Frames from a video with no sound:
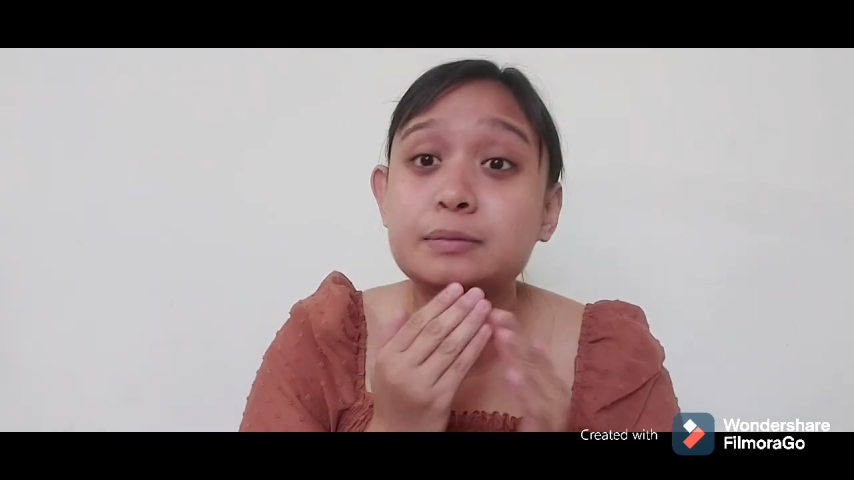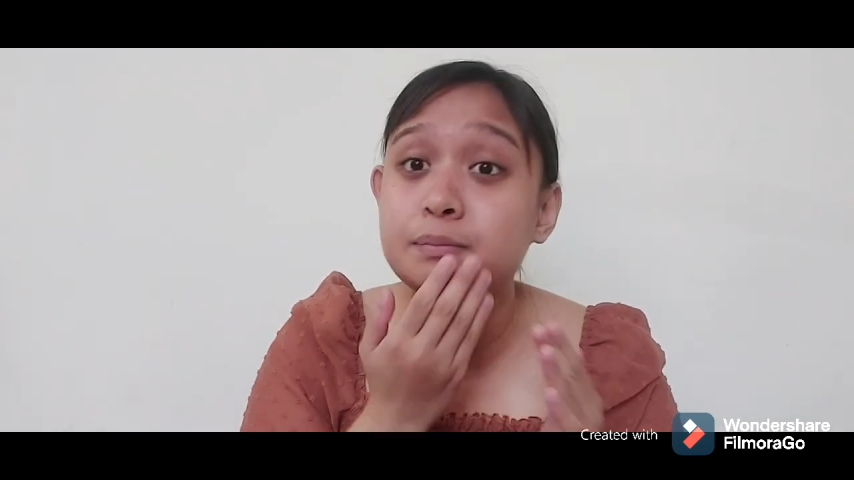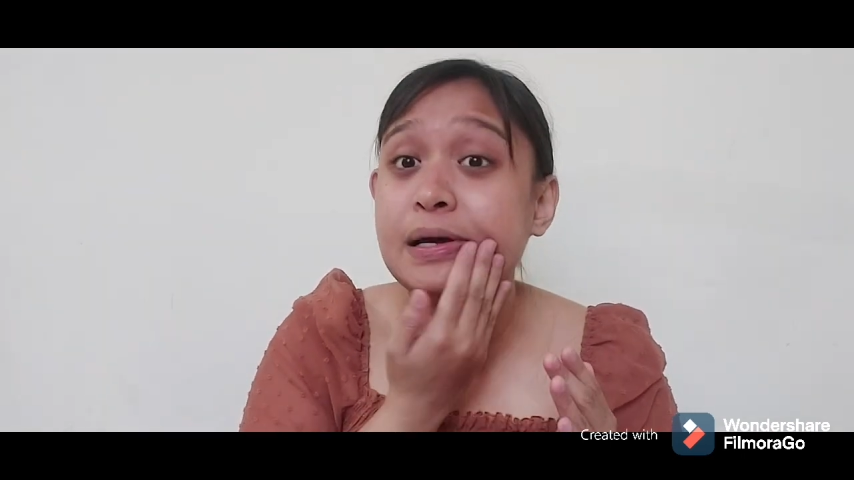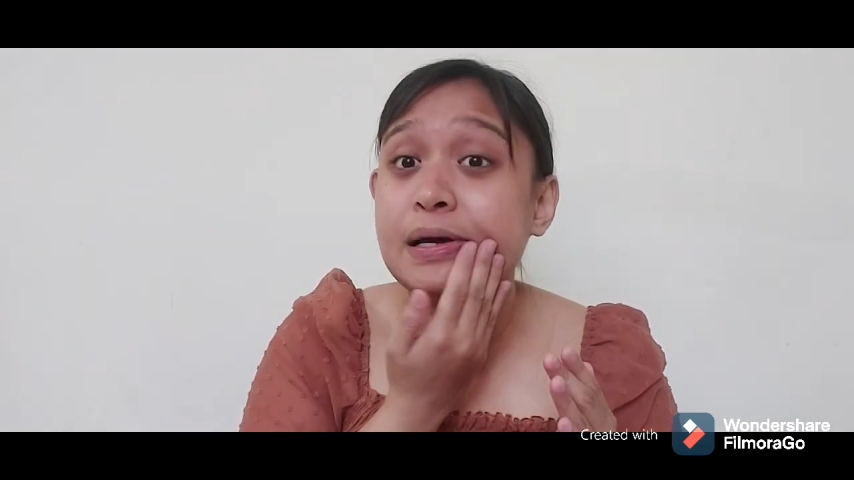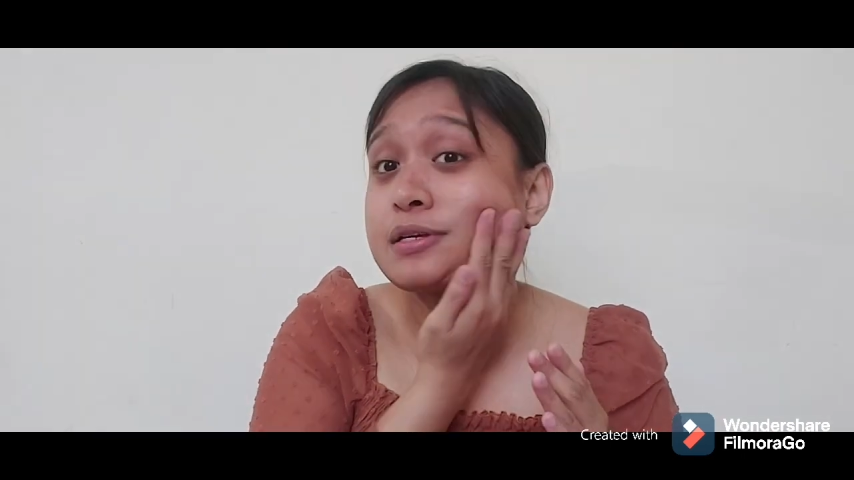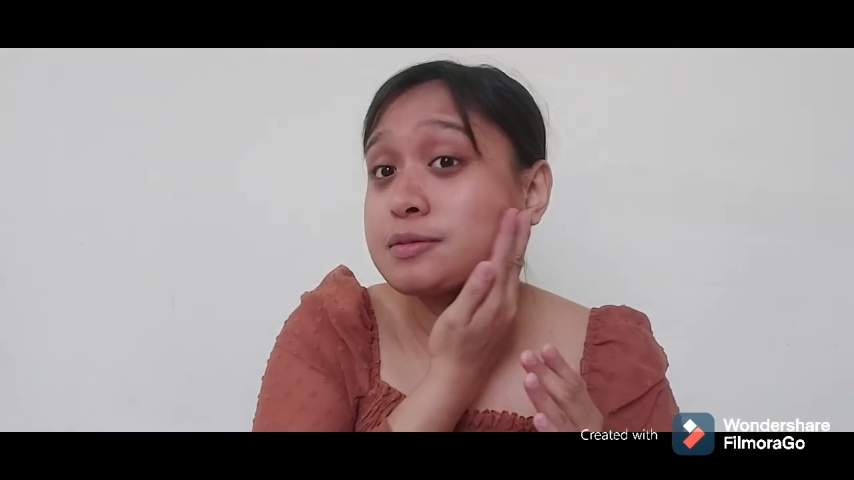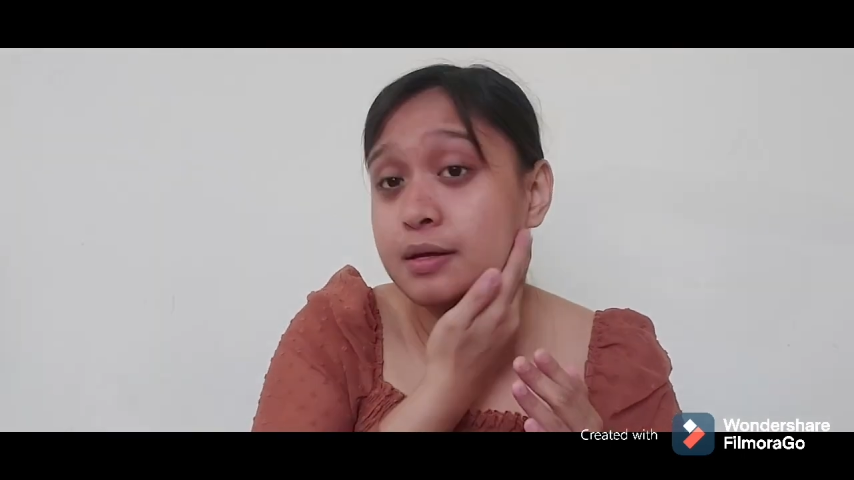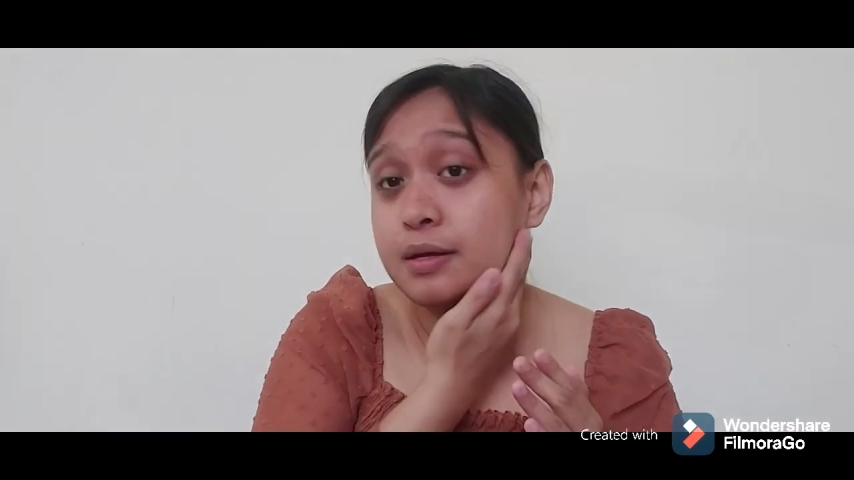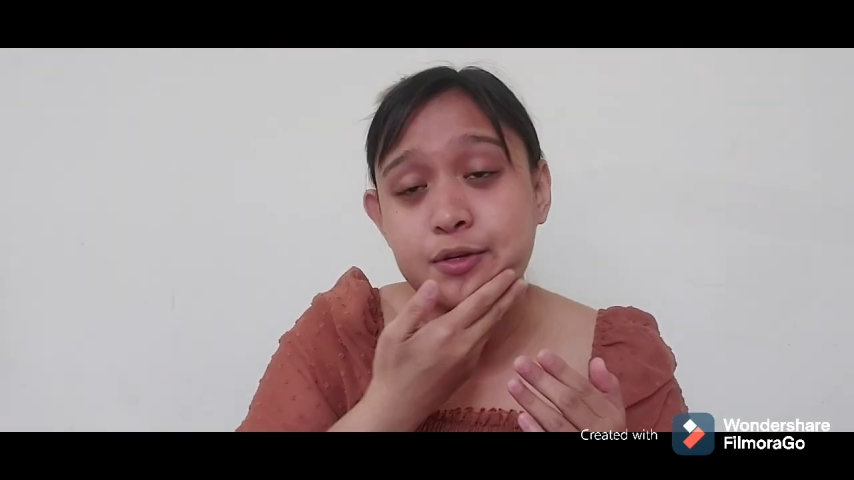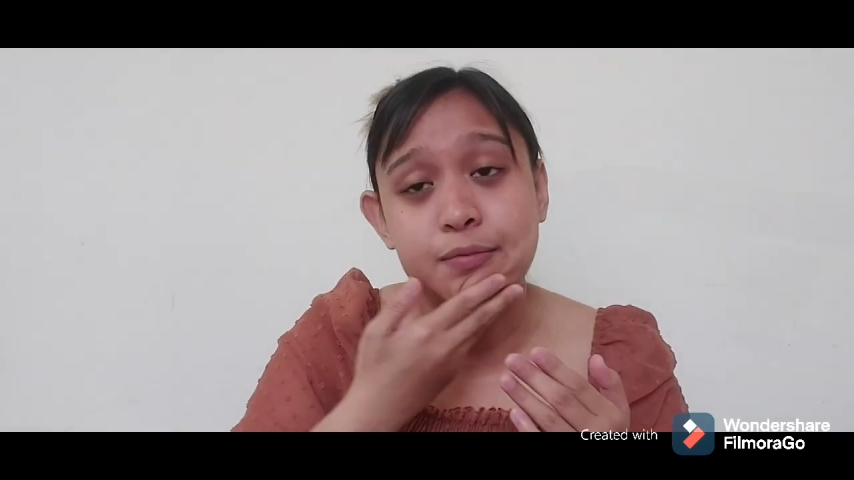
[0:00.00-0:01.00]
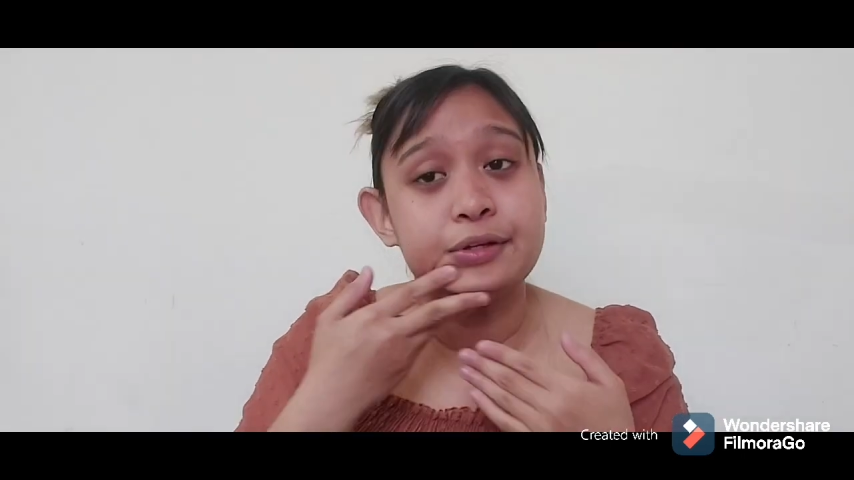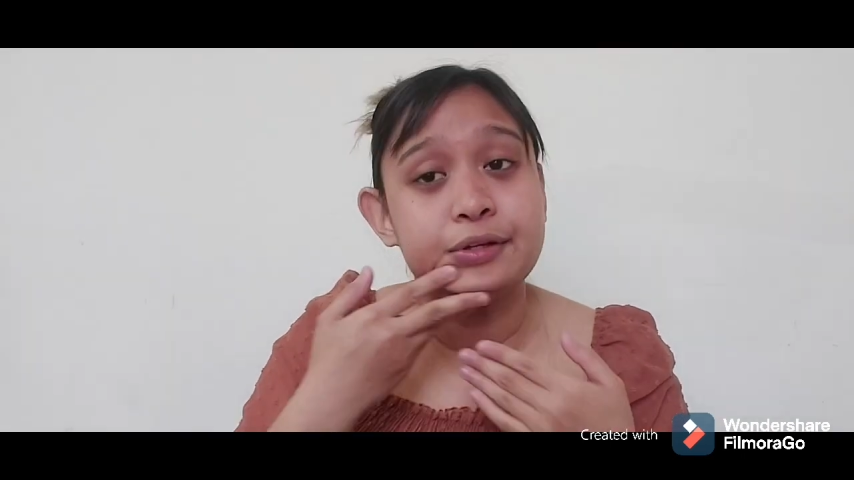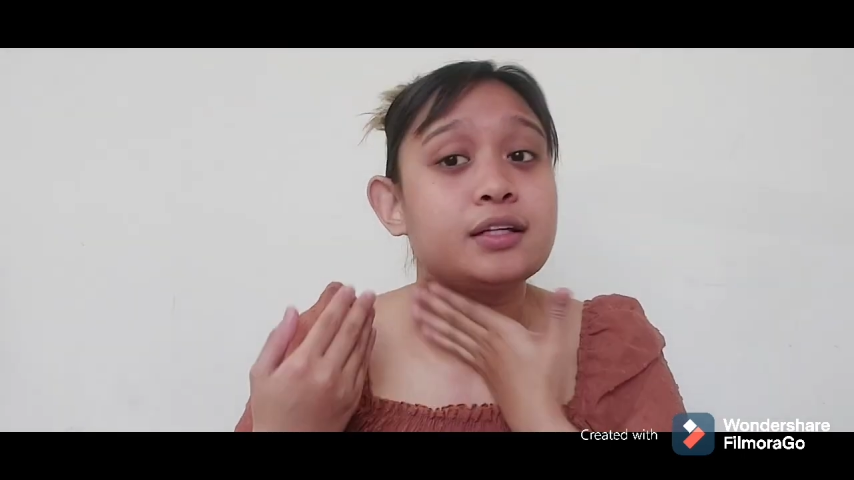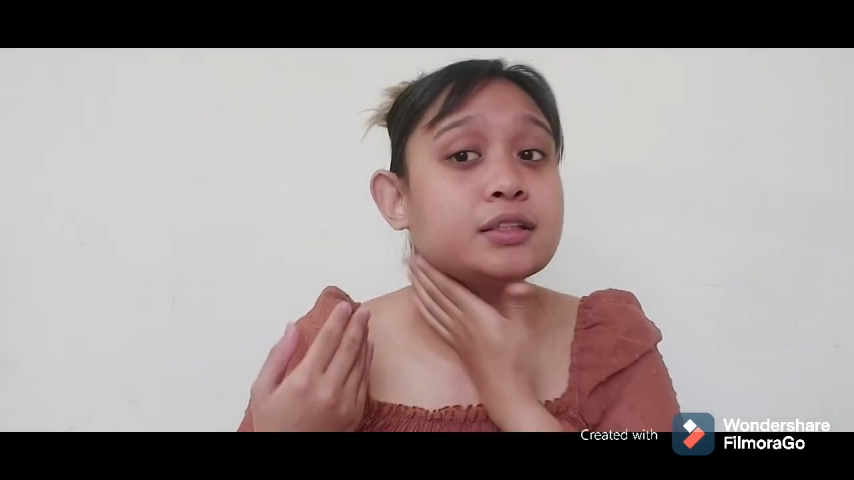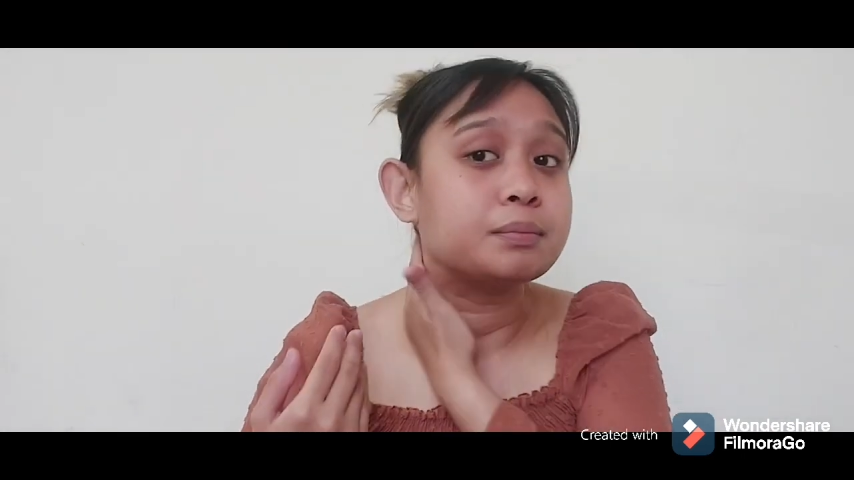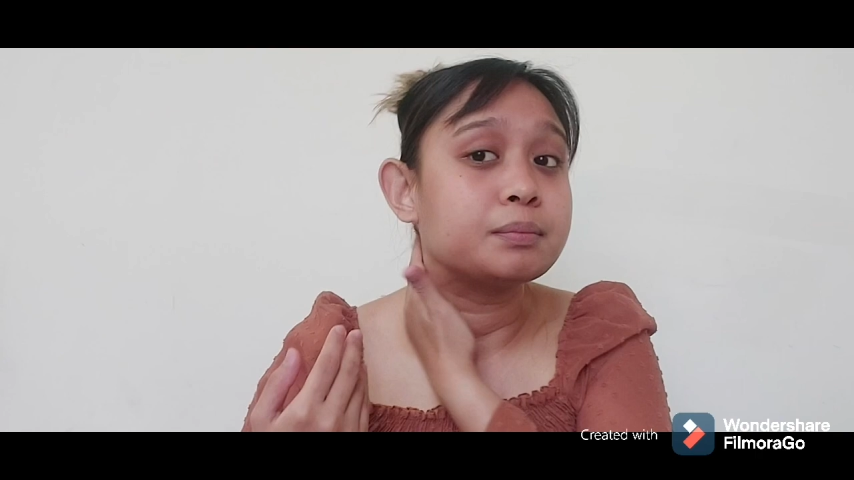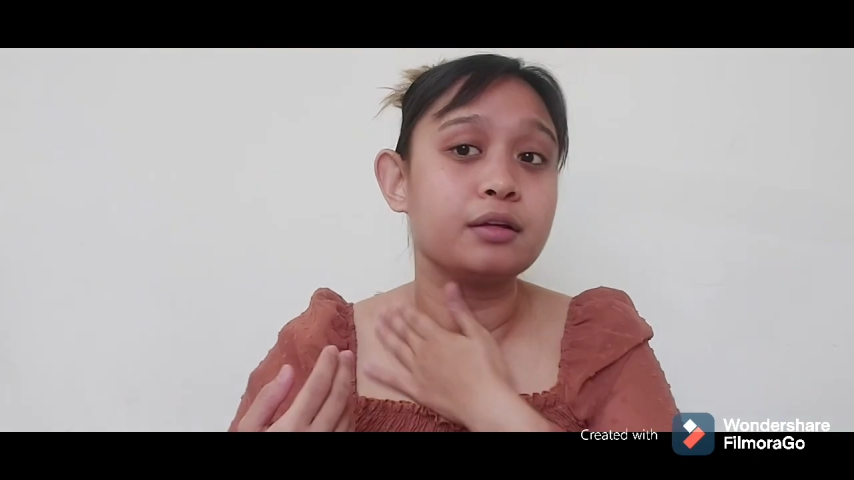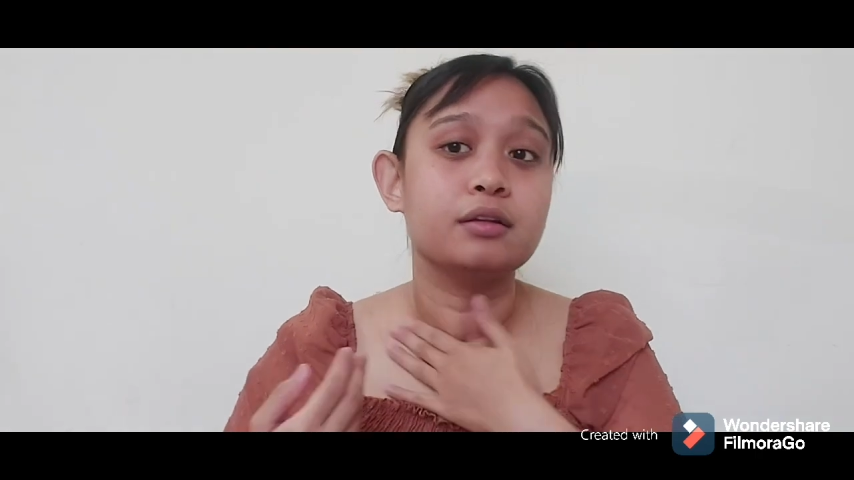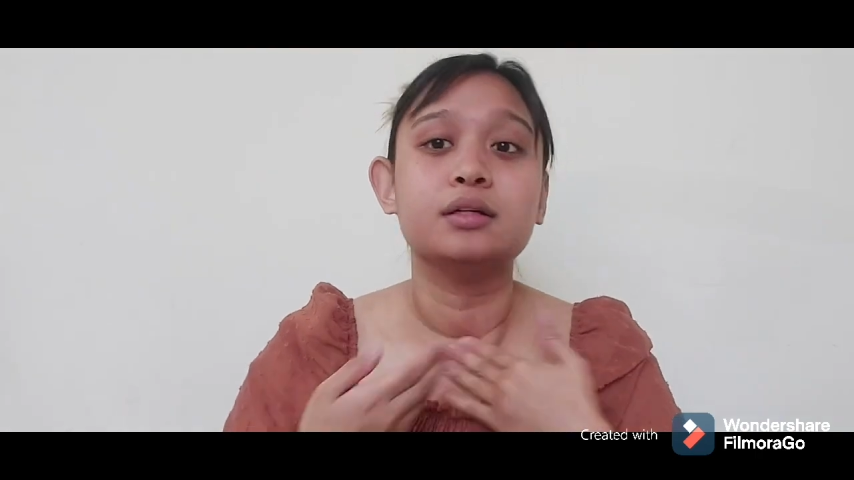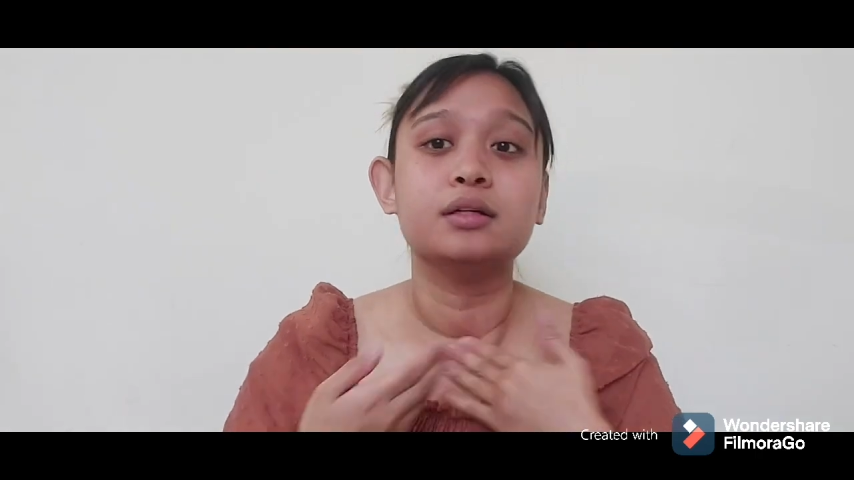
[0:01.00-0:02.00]
Para mas ma-absorb ng next
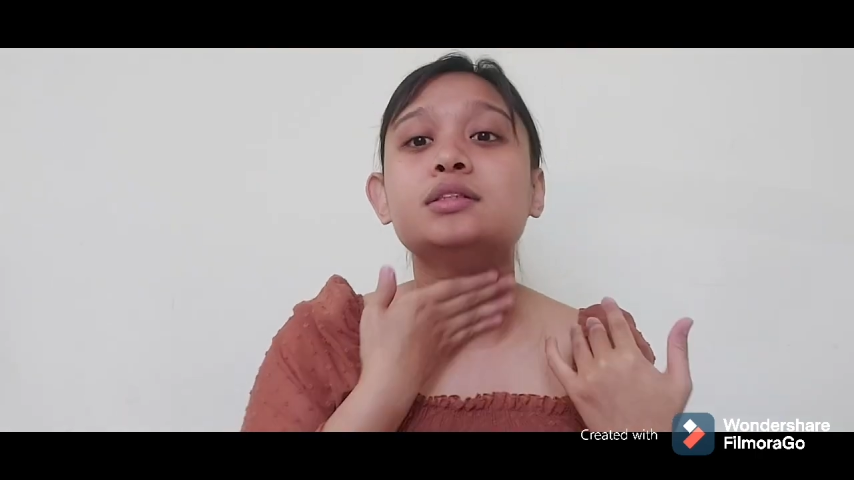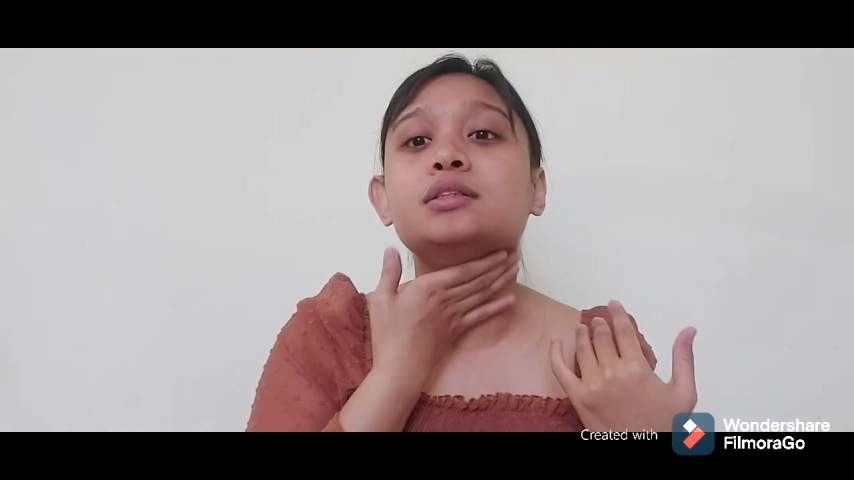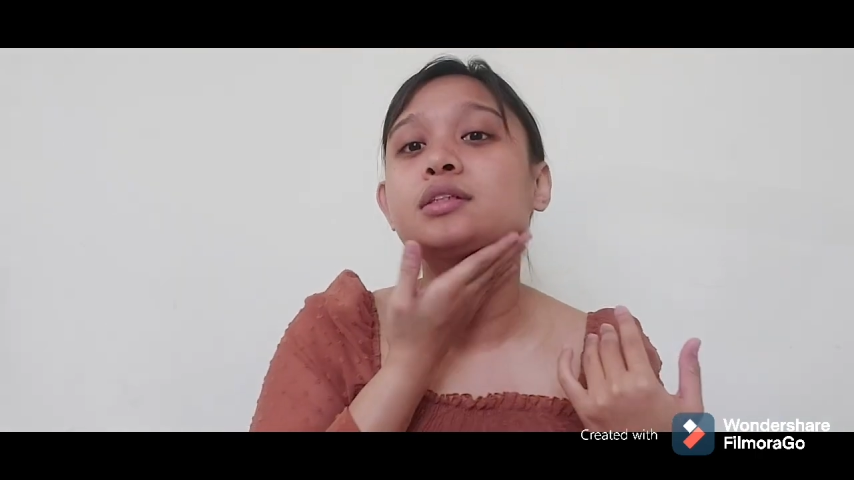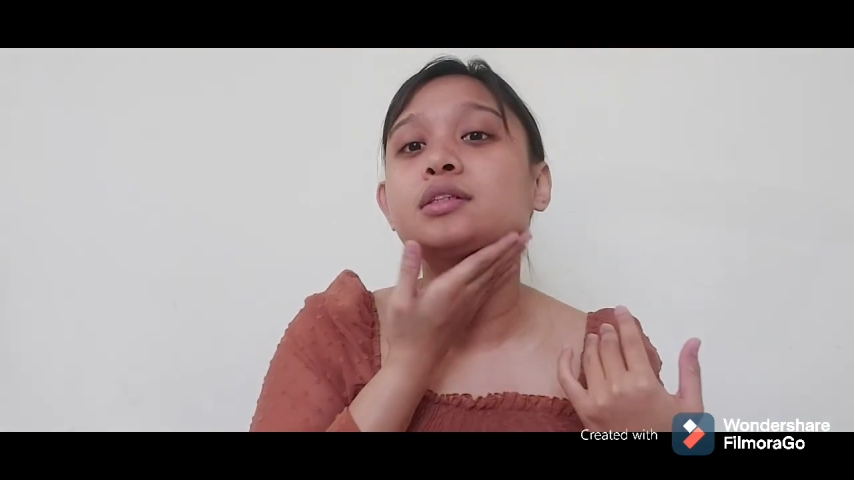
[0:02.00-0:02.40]
products.